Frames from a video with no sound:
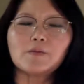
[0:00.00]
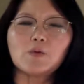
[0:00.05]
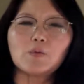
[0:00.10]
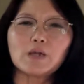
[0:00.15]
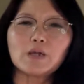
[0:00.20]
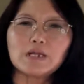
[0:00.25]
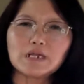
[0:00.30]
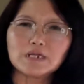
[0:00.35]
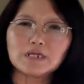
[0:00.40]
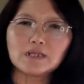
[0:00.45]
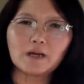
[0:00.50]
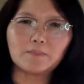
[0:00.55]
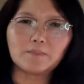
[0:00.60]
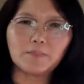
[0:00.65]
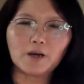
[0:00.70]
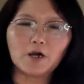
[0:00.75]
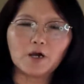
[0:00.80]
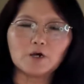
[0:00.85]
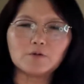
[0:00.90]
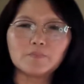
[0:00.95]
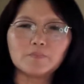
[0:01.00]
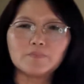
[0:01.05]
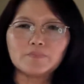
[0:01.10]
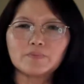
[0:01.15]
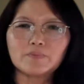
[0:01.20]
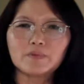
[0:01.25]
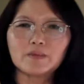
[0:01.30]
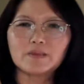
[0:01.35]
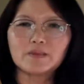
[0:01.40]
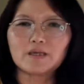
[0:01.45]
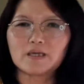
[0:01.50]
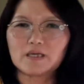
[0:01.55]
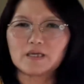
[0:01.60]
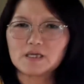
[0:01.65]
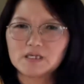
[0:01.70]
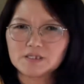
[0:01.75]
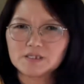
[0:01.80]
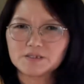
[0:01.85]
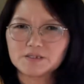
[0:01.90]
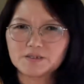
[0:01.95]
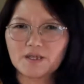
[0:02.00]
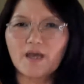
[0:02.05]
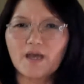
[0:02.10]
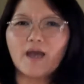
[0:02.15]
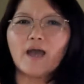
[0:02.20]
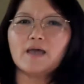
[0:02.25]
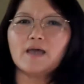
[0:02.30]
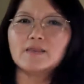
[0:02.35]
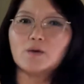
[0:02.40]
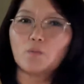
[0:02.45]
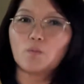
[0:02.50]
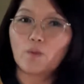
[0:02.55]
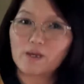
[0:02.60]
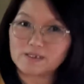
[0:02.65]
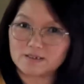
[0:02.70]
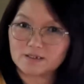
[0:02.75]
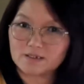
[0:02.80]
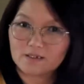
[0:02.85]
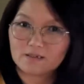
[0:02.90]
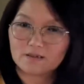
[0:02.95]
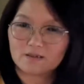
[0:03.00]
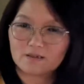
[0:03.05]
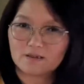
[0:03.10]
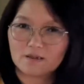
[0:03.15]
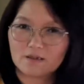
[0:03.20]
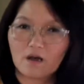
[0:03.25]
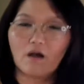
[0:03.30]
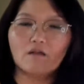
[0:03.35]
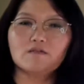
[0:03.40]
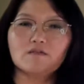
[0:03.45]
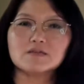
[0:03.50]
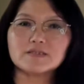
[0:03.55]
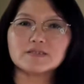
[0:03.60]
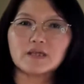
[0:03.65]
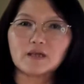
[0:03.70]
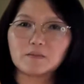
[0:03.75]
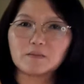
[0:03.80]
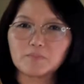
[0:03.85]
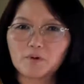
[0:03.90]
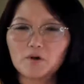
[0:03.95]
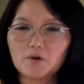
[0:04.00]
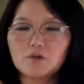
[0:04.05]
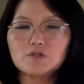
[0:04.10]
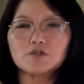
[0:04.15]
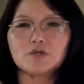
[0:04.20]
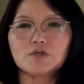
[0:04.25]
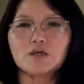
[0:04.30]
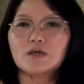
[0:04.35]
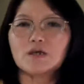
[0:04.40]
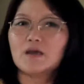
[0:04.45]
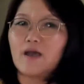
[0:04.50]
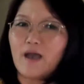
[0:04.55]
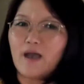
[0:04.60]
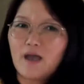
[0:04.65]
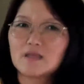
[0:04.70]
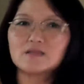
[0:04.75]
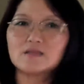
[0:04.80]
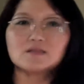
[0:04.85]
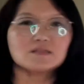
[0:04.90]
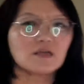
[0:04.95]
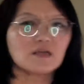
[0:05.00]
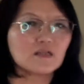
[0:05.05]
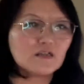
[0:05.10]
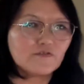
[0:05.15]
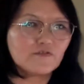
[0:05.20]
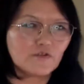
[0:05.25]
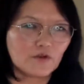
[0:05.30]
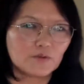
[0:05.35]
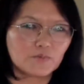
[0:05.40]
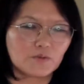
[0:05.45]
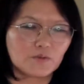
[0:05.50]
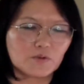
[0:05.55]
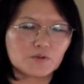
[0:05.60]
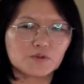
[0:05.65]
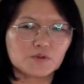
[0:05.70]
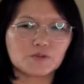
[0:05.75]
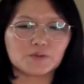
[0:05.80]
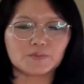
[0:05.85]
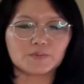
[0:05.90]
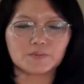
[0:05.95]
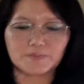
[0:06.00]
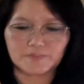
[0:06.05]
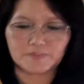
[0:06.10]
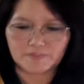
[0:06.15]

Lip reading: We learn about the East and the West, holistic approach and the scientific approach.